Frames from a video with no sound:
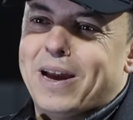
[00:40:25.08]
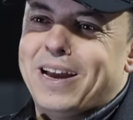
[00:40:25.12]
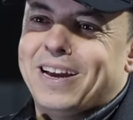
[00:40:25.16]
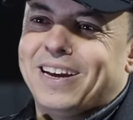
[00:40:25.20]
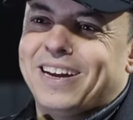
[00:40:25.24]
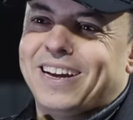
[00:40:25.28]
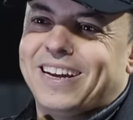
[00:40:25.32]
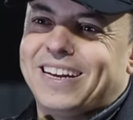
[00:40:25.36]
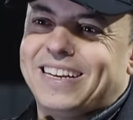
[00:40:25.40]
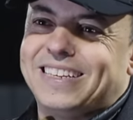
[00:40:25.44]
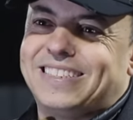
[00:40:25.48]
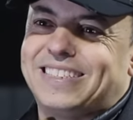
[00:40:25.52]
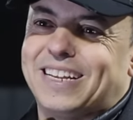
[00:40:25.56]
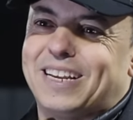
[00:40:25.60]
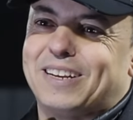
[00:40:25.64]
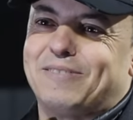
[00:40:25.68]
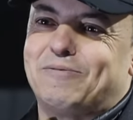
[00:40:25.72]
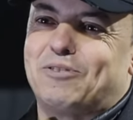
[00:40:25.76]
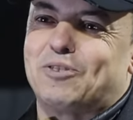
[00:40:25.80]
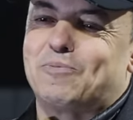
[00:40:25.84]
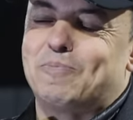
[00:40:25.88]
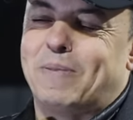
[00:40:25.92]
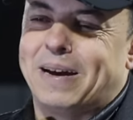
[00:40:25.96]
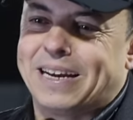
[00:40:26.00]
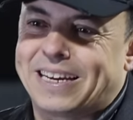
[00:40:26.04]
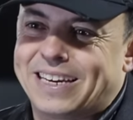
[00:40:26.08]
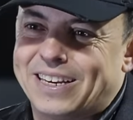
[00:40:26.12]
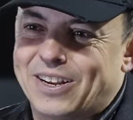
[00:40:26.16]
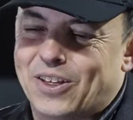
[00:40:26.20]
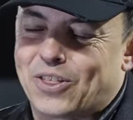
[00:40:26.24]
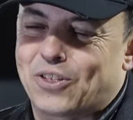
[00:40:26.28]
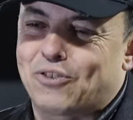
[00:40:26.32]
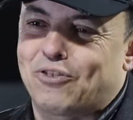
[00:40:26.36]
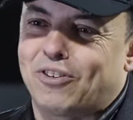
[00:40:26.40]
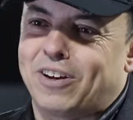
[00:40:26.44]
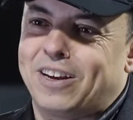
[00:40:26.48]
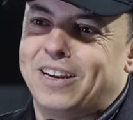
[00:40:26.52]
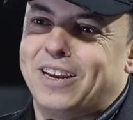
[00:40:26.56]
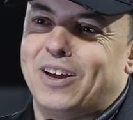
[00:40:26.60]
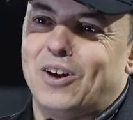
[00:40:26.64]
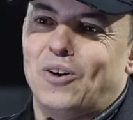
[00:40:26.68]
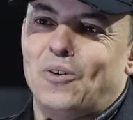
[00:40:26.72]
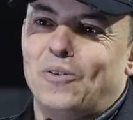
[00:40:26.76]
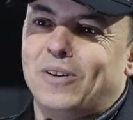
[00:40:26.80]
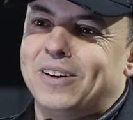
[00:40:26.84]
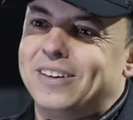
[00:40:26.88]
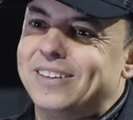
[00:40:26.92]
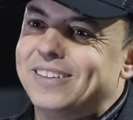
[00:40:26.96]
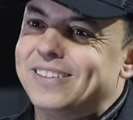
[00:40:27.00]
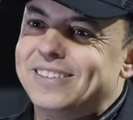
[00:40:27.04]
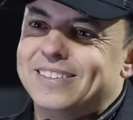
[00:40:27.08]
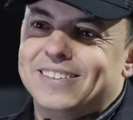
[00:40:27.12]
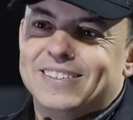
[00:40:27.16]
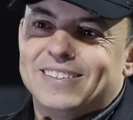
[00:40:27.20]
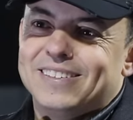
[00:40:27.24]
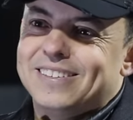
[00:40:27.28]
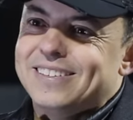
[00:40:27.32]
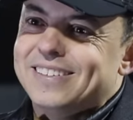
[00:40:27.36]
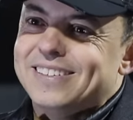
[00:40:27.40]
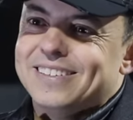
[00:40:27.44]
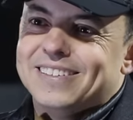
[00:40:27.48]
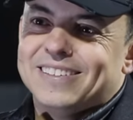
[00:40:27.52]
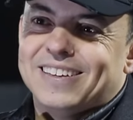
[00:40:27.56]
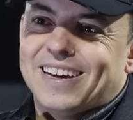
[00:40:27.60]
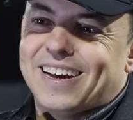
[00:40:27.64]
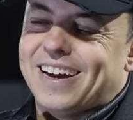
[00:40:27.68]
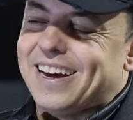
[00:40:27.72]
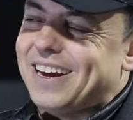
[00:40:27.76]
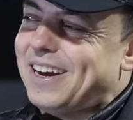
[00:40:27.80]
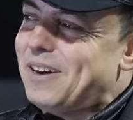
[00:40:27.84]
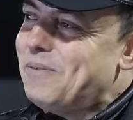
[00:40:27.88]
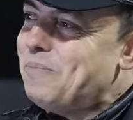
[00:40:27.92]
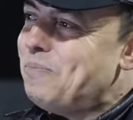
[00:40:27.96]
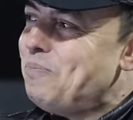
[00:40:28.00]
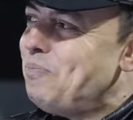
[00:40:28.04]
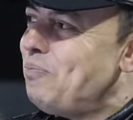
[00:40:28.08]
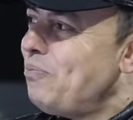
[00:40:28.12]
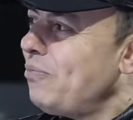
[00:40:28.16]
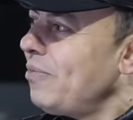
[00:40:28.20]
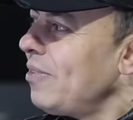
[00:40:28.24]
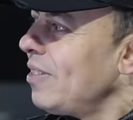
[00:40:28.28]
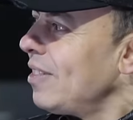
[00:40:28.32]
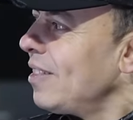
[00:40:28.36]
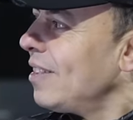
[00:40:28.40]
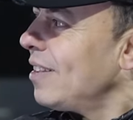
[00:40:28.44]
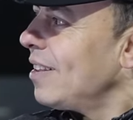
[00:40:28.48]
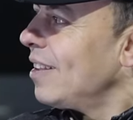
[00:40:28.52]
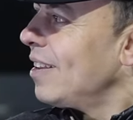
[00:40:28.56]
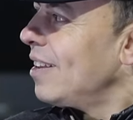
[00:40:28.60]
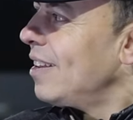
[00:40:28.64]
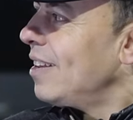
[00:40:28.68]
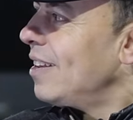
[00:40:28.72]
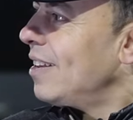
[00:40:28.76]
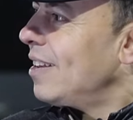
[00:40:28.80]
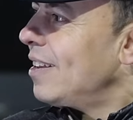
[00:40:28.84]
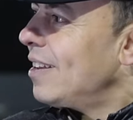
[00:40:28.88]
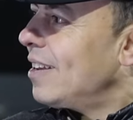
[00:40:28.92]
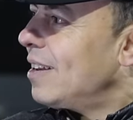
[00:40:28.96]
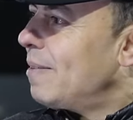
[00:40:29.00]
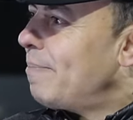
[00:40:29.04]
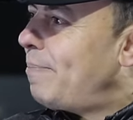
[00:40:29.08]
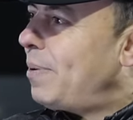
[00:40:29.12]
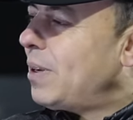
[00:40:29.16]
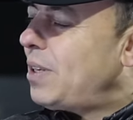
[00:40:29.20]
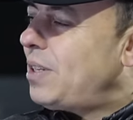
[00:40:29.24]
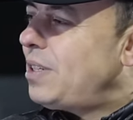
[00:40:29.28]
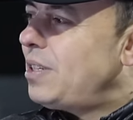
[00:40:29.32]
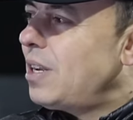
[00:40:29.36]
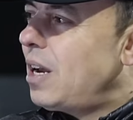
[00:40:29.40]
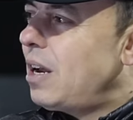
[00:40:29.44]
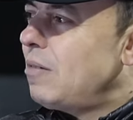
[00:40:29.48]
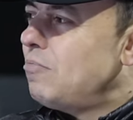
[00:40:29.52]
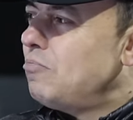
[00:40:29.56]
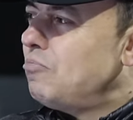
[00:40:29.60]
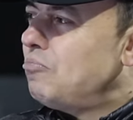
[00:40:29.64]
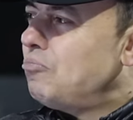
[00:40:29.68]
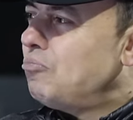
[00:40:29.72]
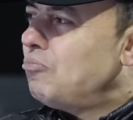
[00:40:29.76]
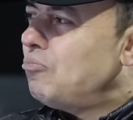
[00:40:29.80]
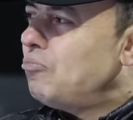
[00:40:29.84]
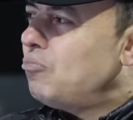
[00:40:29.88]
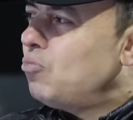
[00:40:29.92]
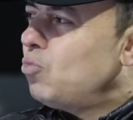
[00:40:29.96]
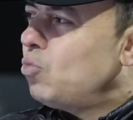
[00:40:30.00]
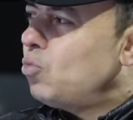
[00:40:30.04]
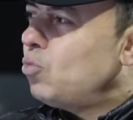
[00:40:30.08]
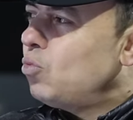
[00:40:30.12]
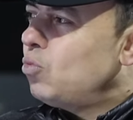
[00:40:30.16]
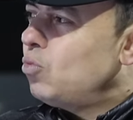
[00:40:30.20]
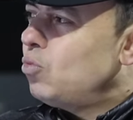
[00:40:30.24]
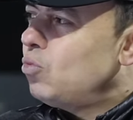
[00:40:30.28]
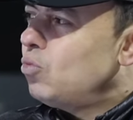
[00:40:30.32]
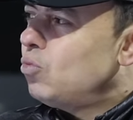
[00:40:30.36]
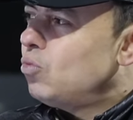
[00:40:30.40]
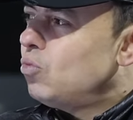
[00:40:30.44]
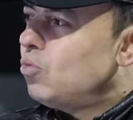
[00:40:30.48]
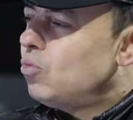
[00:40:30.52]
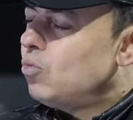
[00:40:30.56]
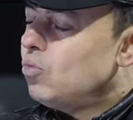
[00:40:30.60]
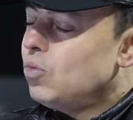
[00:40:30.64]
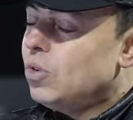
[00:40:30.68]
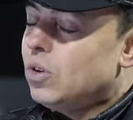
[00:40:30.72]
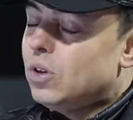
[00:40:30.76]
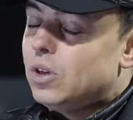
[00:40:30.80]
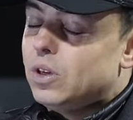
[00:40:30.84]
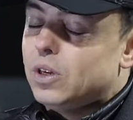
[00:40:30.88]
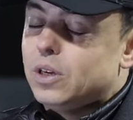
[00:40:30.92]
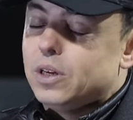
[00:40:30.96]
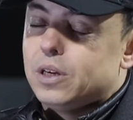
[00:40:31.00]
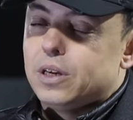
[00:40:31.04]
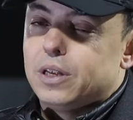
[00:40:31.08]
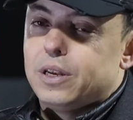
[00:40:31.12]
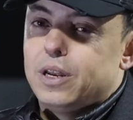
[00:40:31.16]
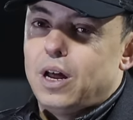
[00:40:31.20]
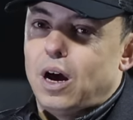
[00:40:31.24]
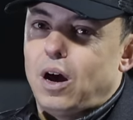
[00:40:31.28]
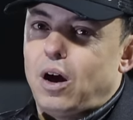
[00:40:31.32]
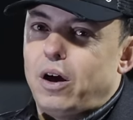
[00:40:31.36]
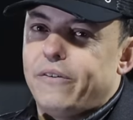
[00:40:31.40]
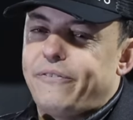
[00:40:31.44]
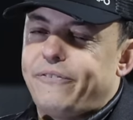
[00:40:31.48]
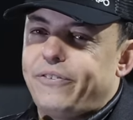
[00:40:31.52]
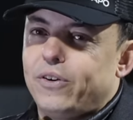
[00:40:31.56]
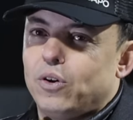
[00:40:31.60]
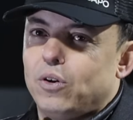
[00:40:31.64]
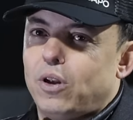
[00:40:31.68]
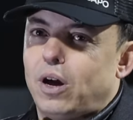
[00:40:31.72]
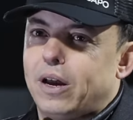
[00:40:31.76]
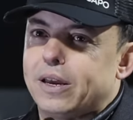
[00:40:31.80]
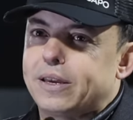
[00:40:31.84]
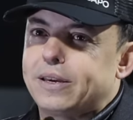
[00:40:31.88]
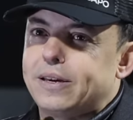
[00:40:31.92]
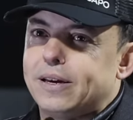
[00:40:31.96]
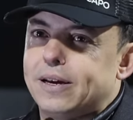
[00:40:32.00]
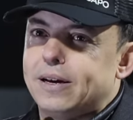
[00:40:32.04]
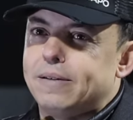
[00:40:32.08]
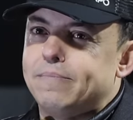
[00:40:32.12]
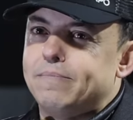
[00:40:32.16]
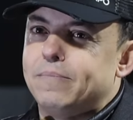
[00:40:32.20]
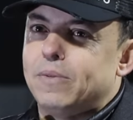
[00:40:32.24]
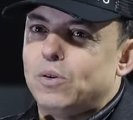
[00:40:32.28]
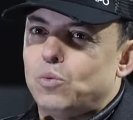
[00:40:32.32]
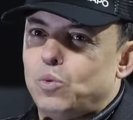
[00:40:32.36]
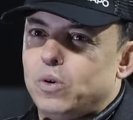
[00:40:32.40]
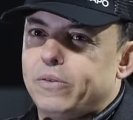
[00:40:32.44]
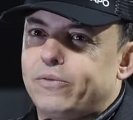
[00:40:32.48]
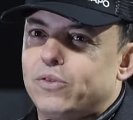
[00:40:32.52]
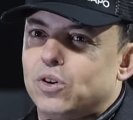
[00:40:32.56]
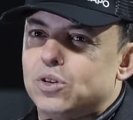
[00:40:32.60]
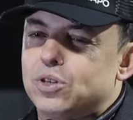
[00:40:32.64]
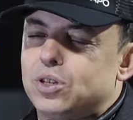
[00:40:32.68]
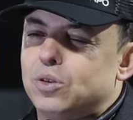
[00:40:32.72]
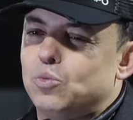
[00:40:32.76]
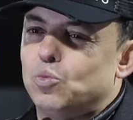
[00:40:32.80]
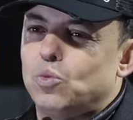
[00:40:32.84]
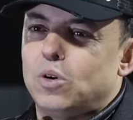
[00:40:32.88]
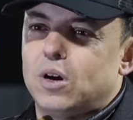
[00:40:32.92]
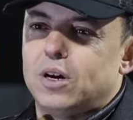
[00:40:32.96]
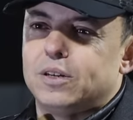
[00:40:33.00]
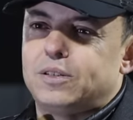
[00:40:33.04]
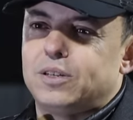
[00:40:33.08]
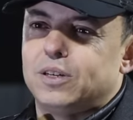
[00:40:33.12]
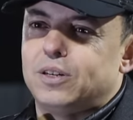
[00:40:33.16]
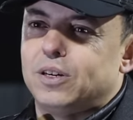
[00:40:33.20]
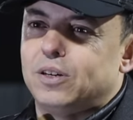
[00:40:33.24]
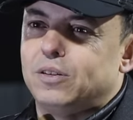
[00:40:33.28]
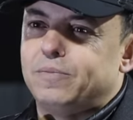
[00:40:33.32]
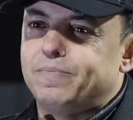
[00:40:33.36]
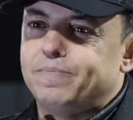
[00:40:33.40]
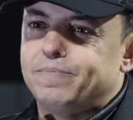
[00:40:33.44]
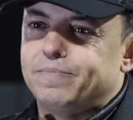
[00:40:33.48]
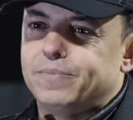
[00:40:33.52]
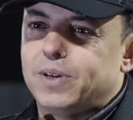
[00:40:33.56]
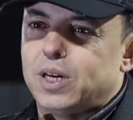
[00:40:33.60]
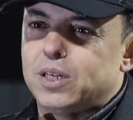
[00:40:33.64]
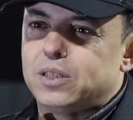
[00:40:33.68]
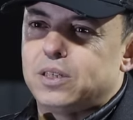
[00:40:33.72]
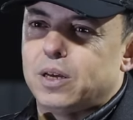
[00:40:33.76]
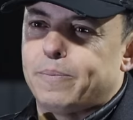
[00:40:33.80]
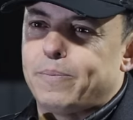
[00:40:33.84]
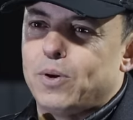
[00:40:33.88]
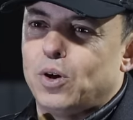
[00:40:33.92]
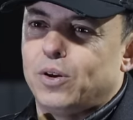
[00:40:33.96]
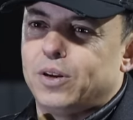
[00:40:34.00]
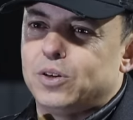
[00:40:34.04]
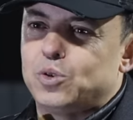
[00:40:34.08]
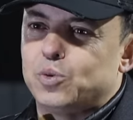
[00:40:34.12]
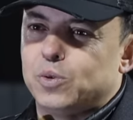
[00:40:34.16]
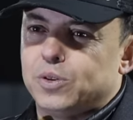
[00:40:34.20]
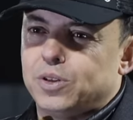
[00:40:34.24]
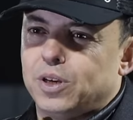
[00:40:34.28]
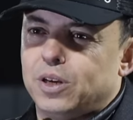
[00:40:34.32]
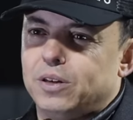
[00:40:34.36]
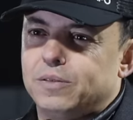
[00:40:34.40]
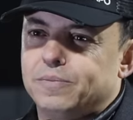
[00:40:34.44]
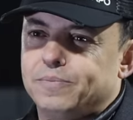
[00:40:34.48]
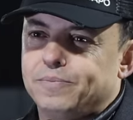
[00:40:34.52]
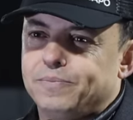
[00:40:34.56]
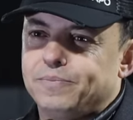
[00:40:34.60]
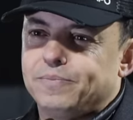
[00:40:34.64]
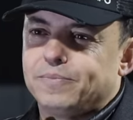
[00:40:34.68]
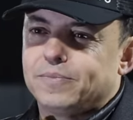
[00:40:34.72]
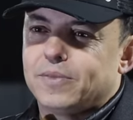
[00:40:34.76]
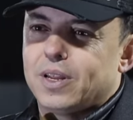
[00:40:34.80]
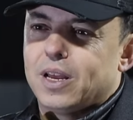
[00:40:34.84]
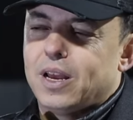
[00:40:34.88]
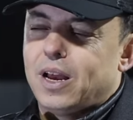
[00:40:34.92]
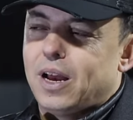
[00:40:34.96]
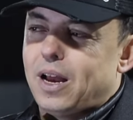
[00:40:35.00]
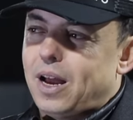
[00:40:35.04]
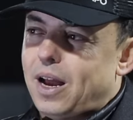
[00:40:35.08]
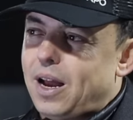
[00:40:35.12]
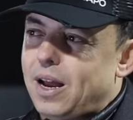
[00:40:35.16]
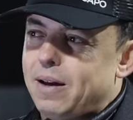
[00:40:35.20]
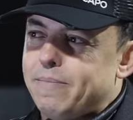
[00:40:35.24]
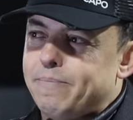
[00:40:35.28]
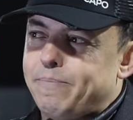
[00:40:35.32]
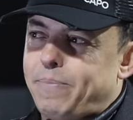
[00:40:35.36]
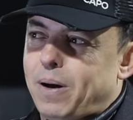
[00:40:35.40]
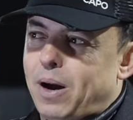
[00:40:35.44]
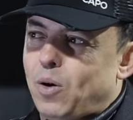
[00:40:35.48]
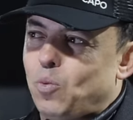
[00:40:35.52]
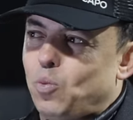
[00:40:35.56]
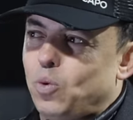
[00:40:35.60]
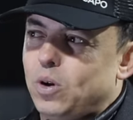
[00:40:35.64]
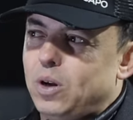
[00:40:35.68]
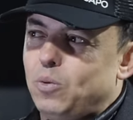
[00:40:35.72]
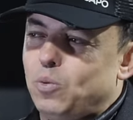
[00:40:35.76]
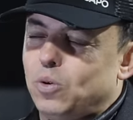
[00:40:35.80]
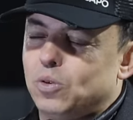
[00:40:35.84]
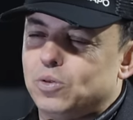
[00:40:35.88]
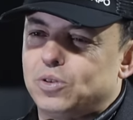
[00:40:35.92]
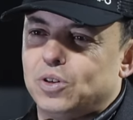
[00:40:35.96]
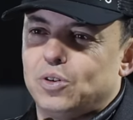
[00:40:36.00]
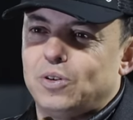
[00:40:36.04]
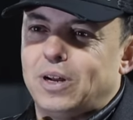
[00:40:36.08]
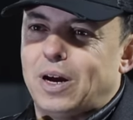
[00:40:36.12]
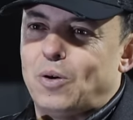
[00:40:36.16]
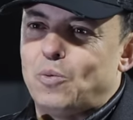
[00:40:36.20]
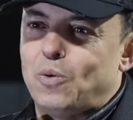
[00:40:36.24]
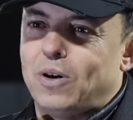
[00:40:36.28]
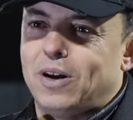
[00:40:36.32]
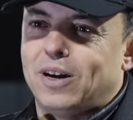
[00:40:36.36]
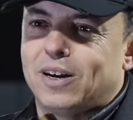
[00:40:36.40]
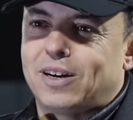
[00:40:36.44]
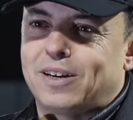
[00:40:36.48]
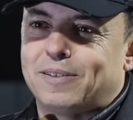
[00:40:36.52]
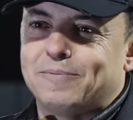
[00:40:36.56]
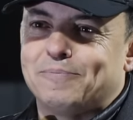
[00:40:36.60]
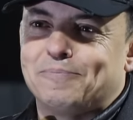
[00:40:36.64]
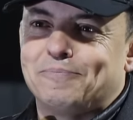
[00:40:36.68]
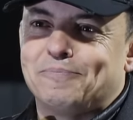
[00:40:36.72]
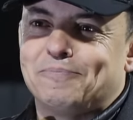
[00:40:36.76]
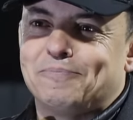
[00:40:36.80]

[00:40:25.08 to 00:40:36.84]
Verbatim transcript: when, instead of just making it 3 0. Um, but um, no, I feel like um, we've got some work to do, to be honest with you. Um, but we will do that work.